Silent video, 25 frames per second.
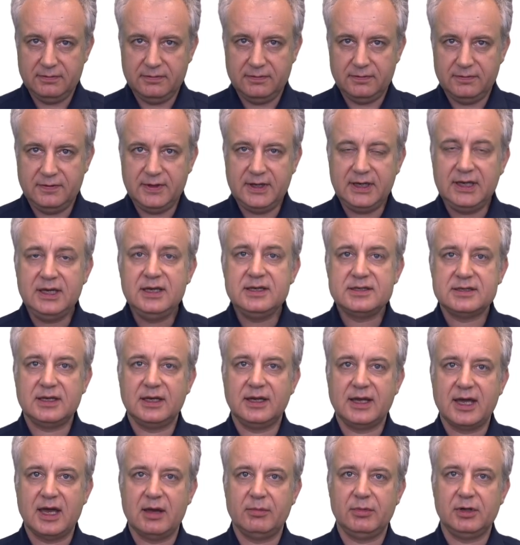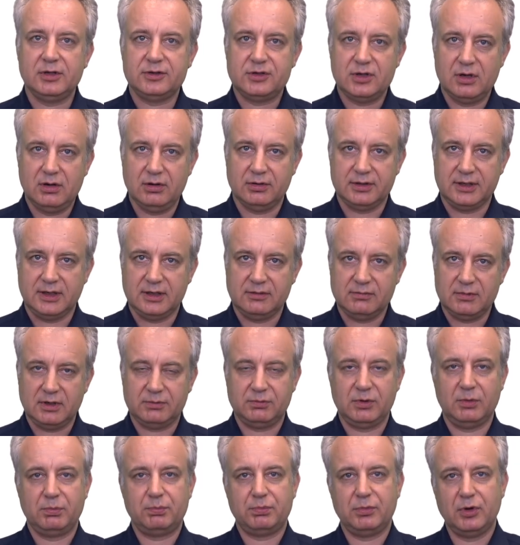the Ising Hamiltonian, what
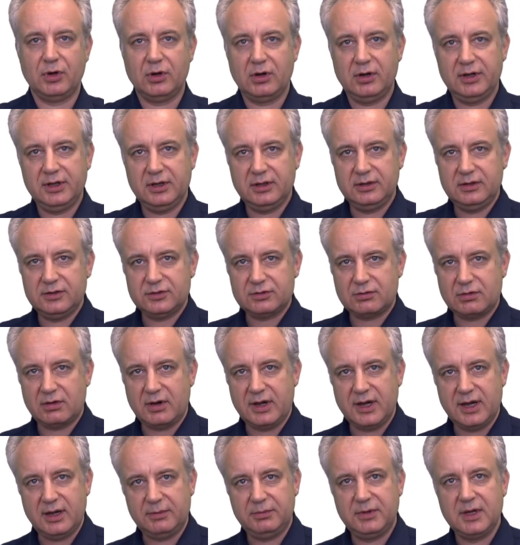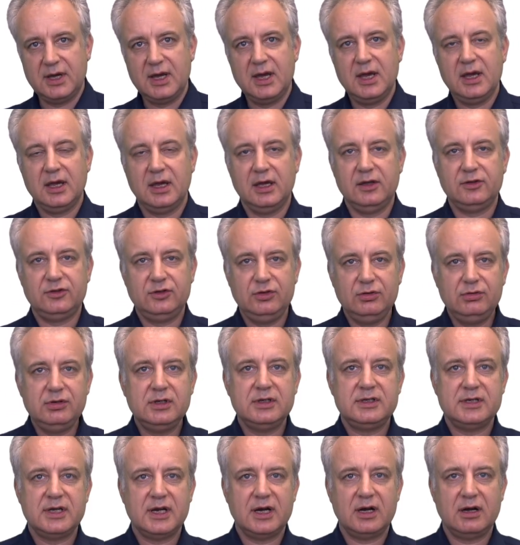we earlier described as
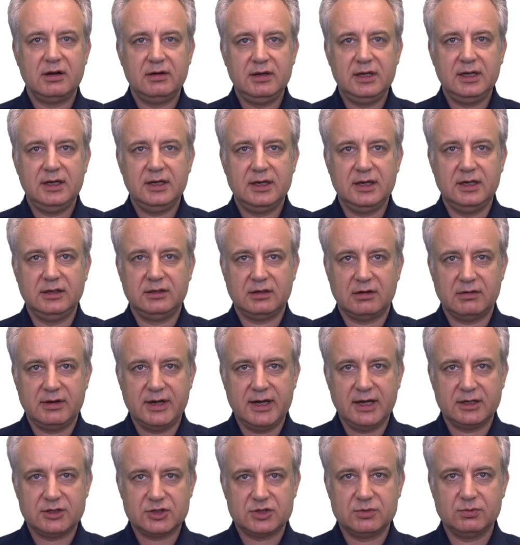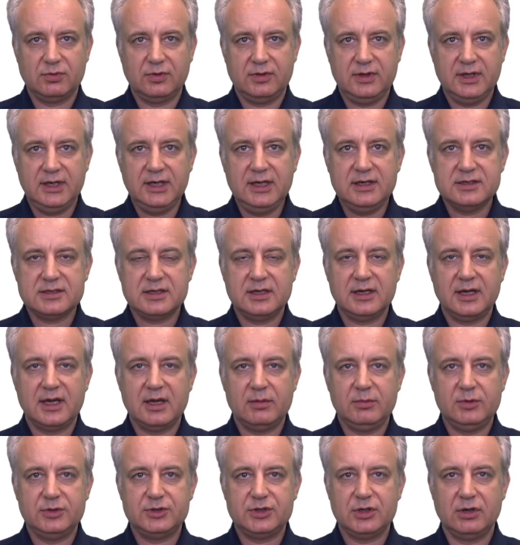unitary interaction with the Ising
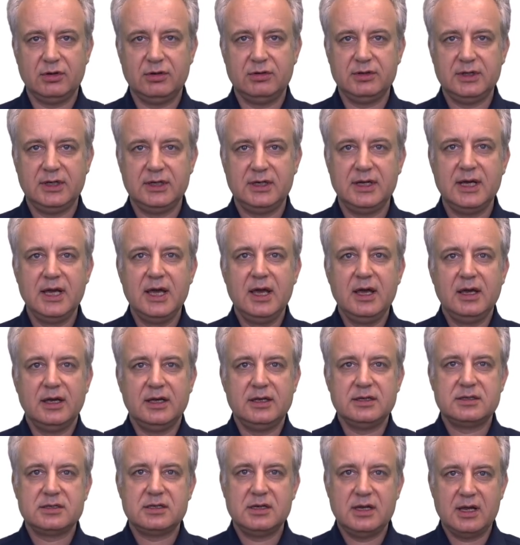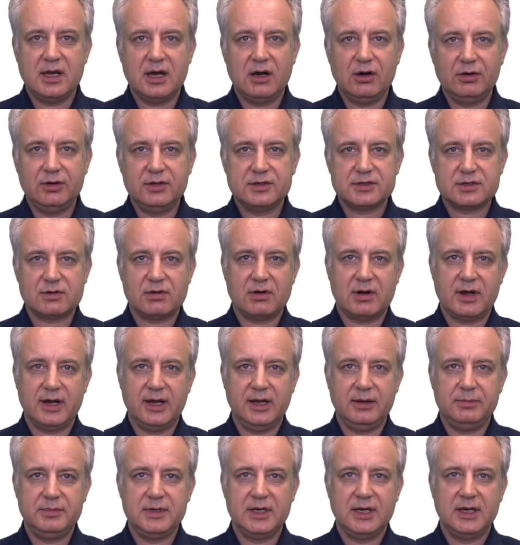Hamiltonian is now
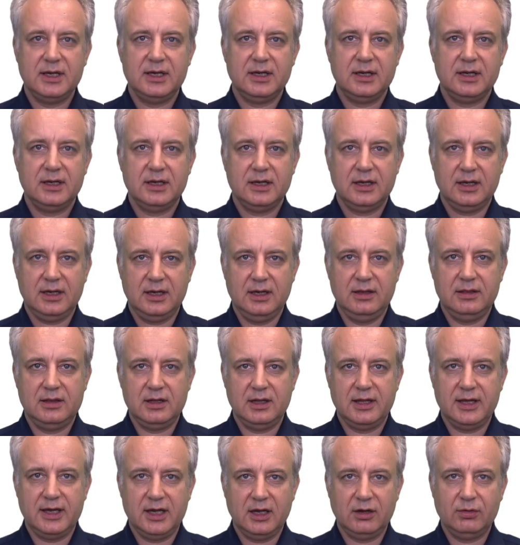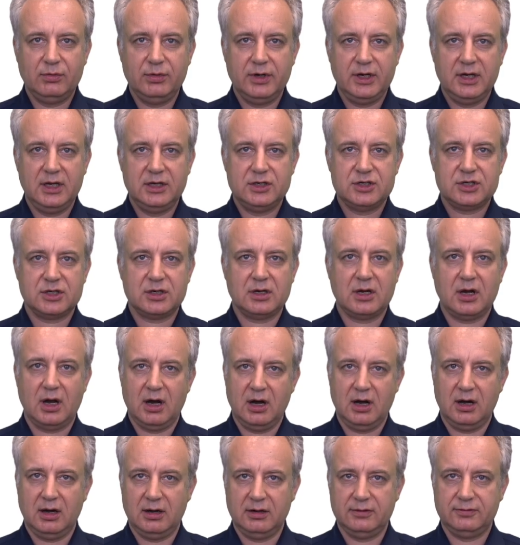described in the language
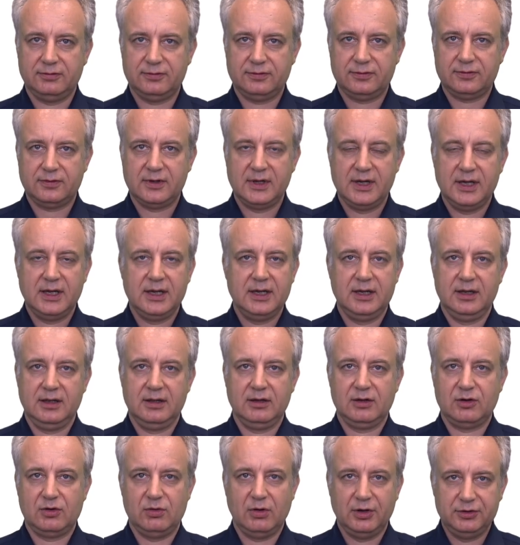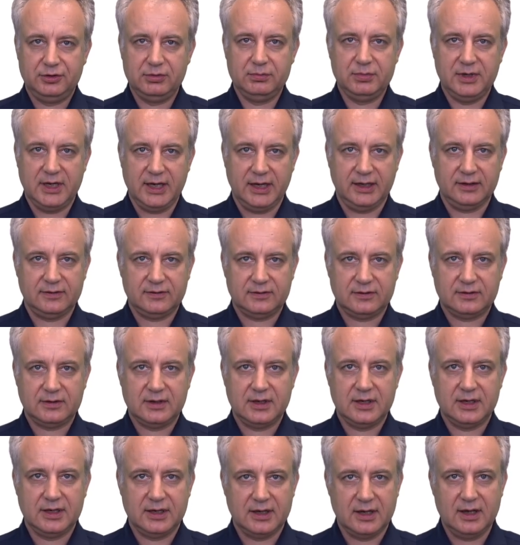of quantum gates.
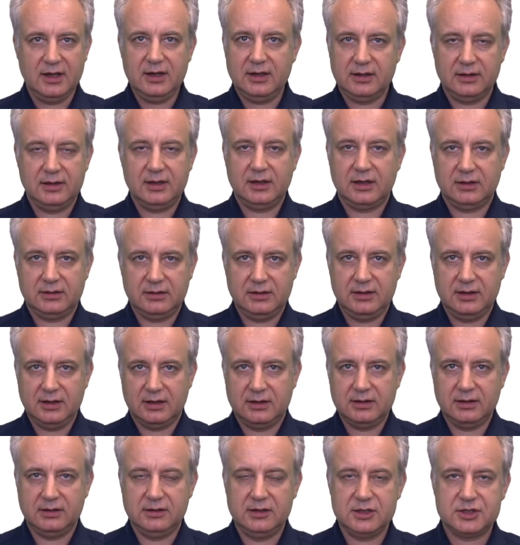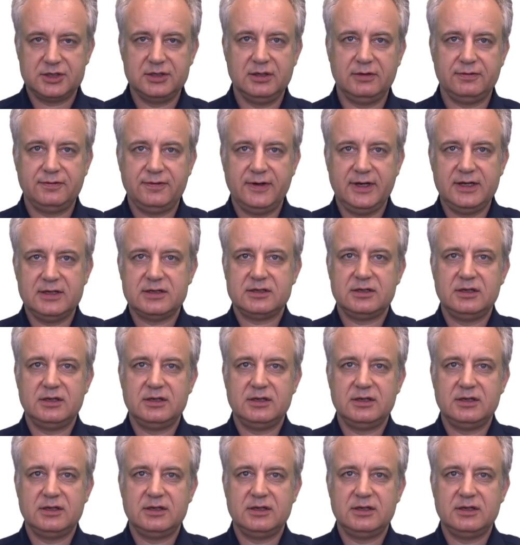Yeah? And the conditional phase